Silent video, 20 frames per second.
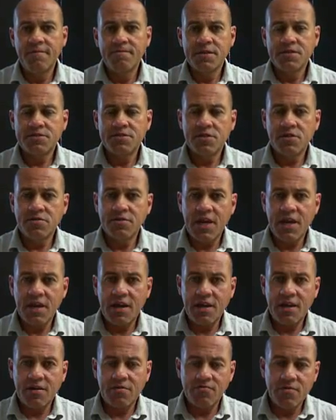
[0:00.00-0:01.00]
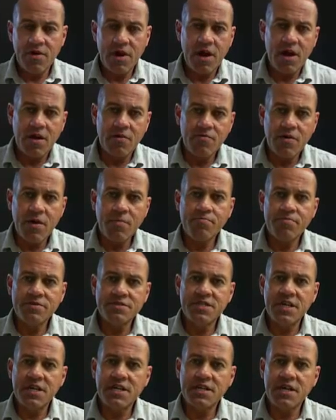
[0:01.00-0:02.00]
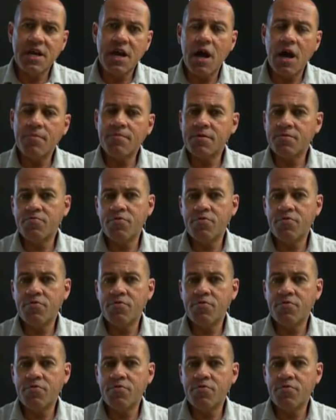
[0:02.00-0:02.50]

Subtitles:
So they represent common